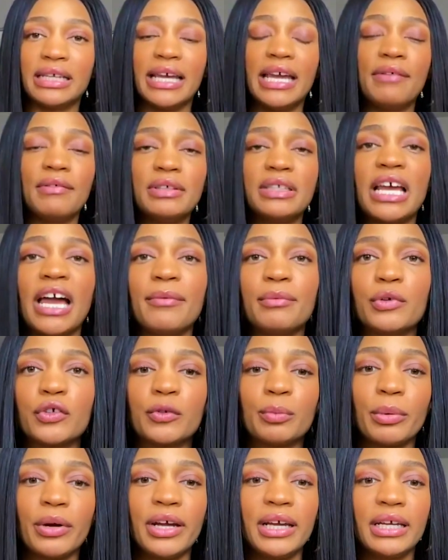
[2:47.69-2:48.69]
that every time you
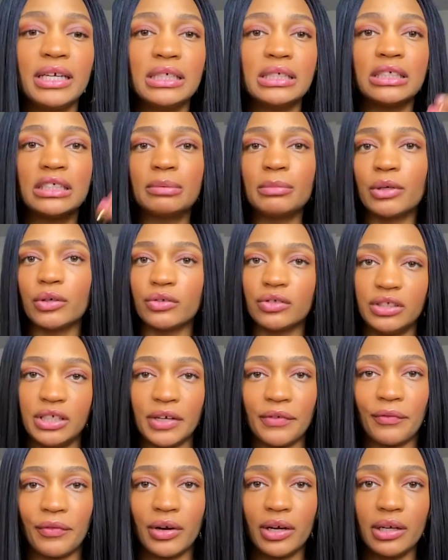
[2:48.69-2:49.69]
spray it, it smells
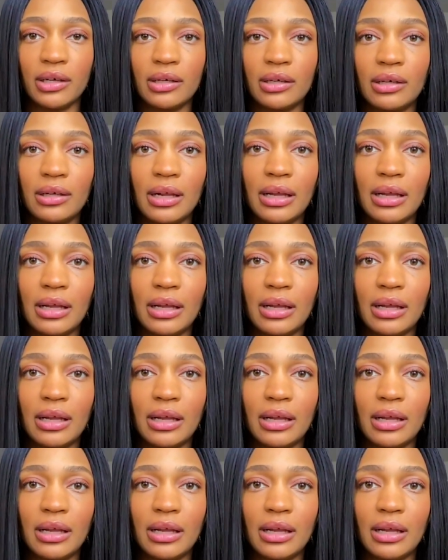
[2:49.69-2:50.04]
different.